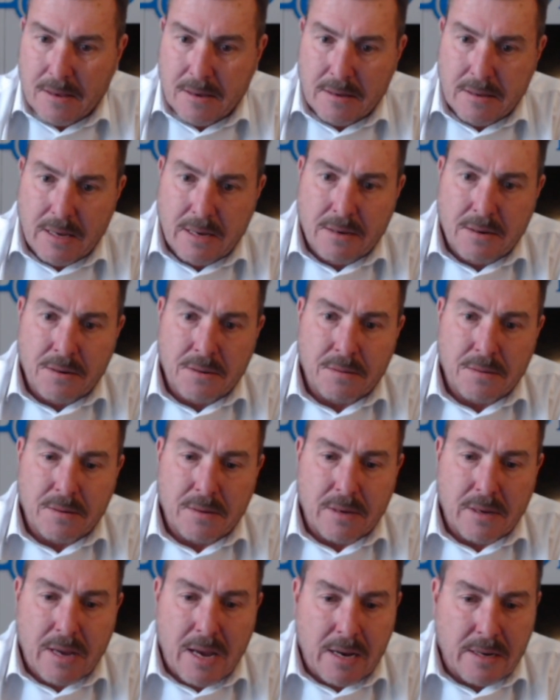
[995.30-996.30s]

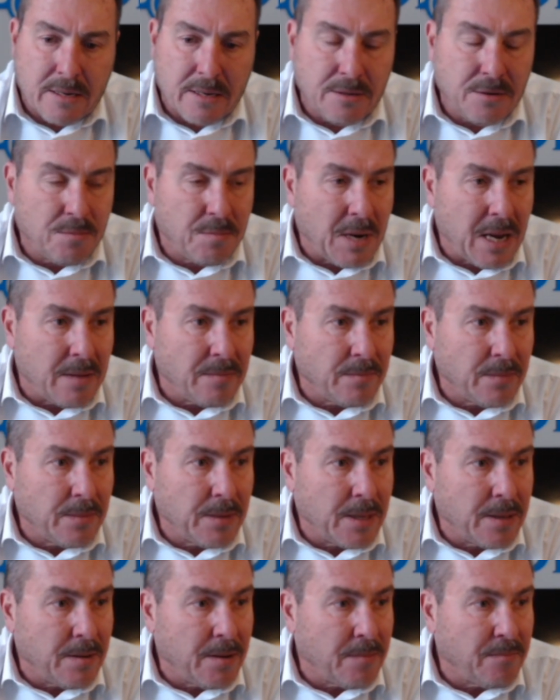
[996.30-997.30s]
Then how can you blame
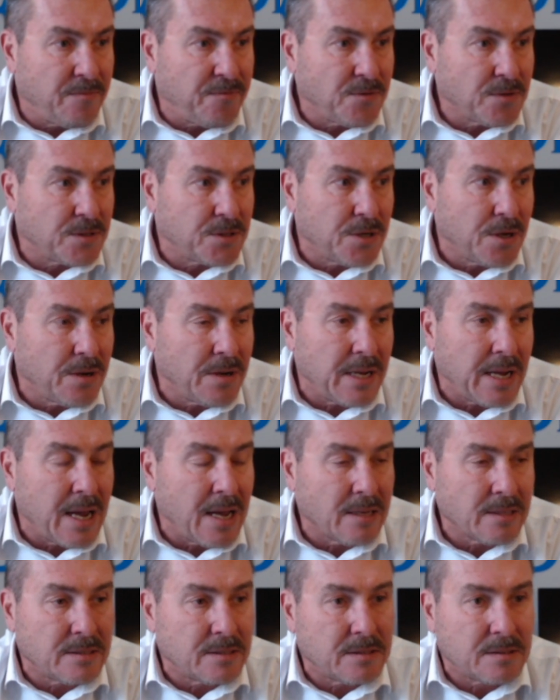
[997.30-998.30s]
them for turning
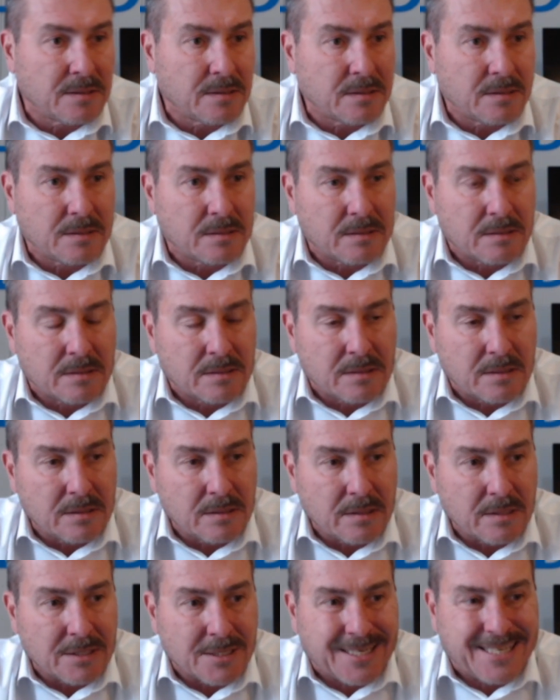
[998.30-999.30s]
out
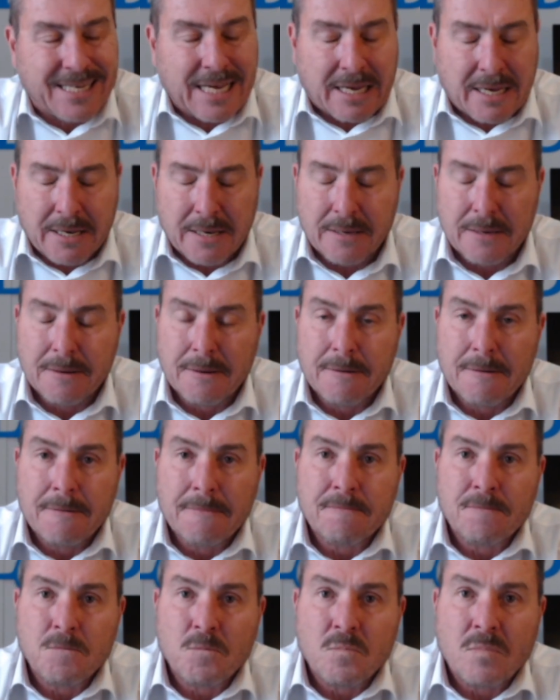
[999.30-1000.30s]
sick?
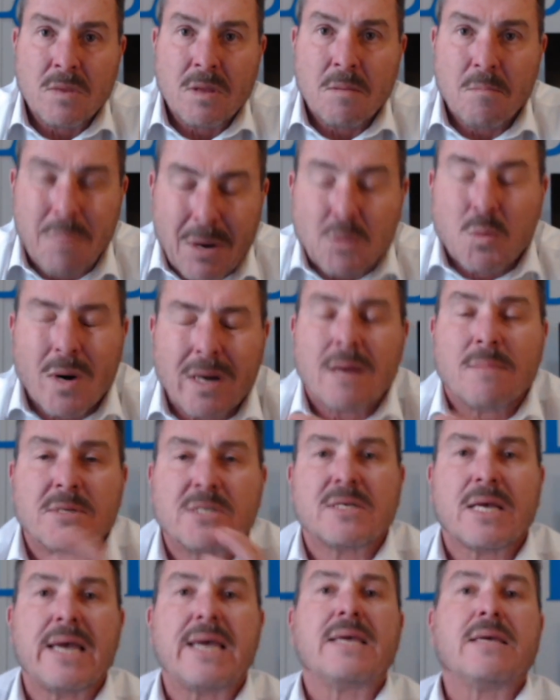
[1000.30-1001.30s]
But what I'm
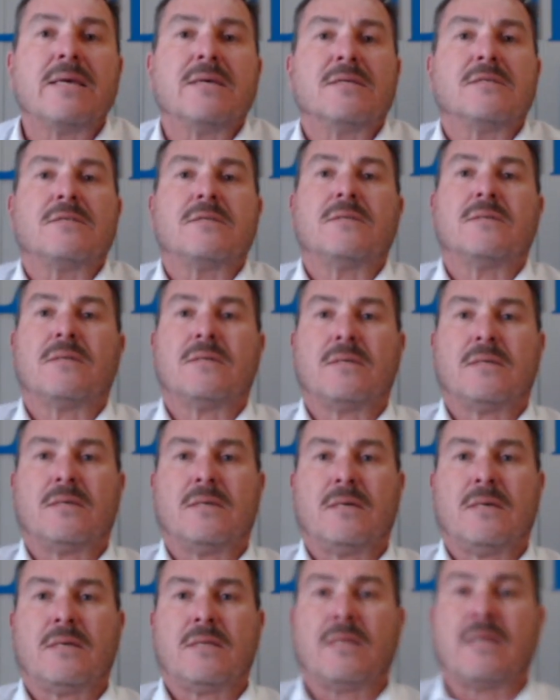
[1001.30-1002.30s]
saying is
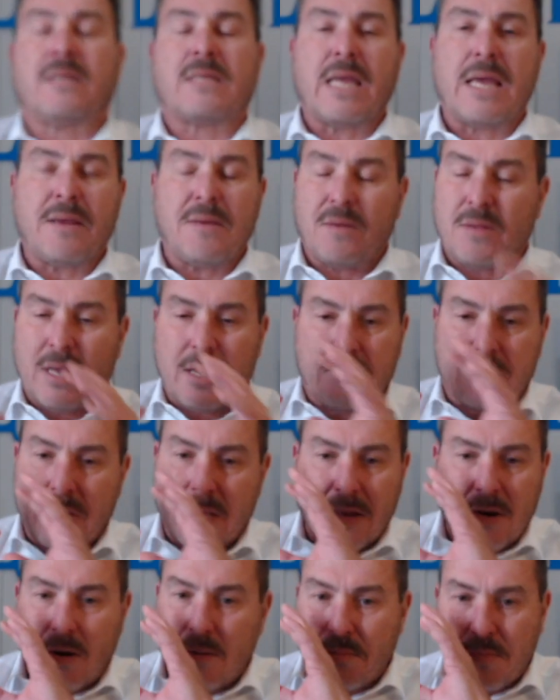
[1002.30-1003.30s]
that
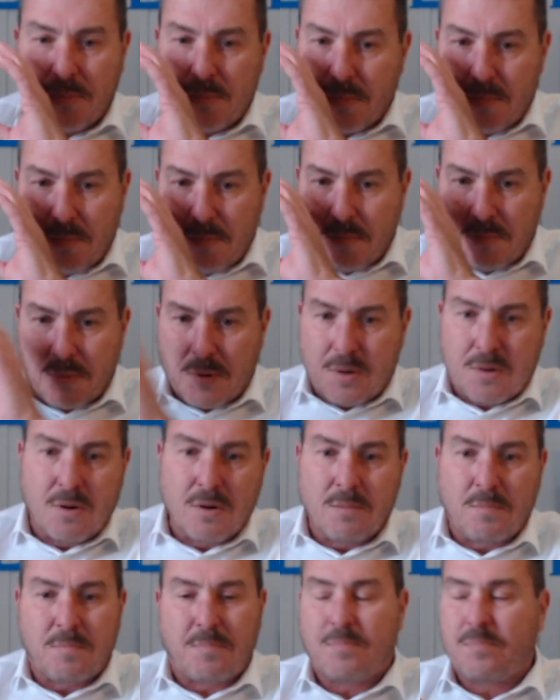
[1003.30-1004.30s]
there are
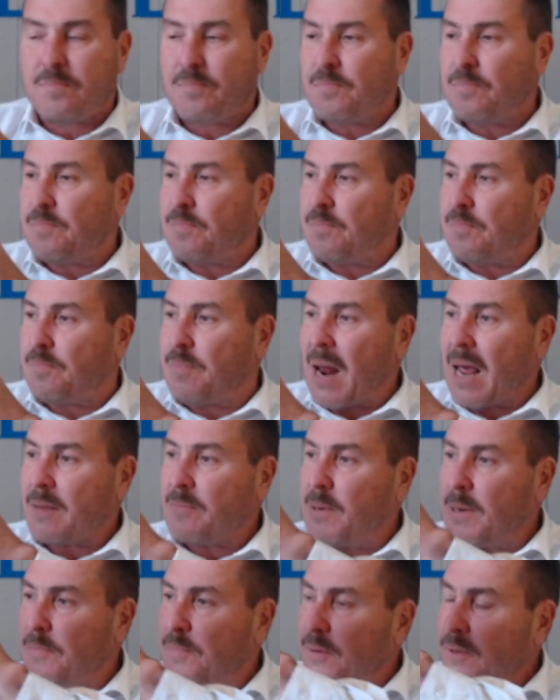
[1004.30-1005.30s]
good
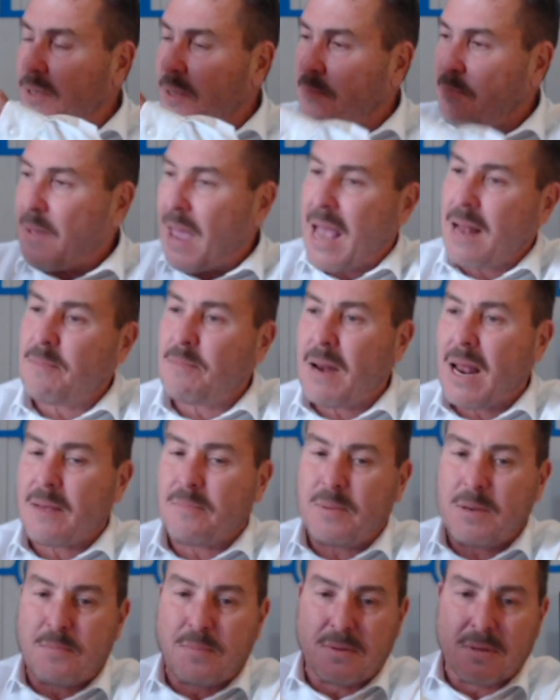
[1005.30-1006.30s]
black people, there are bad
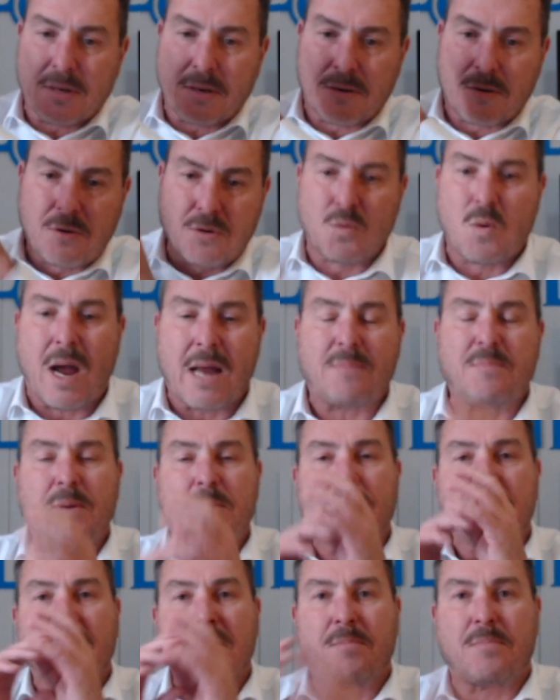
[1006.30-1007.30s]
black people, there are good white
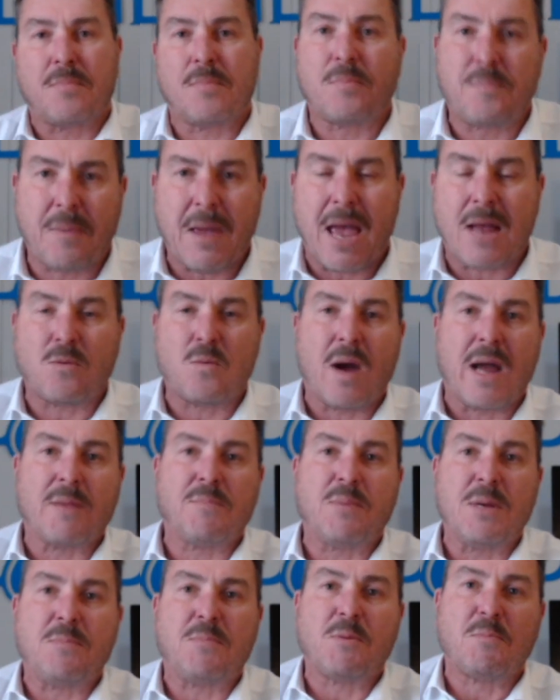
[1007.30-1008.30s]
people, there are bad
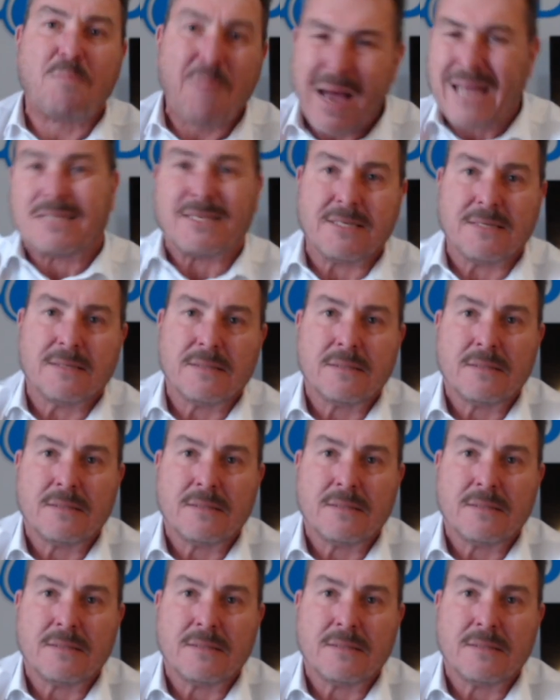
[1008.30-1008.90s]
white people. But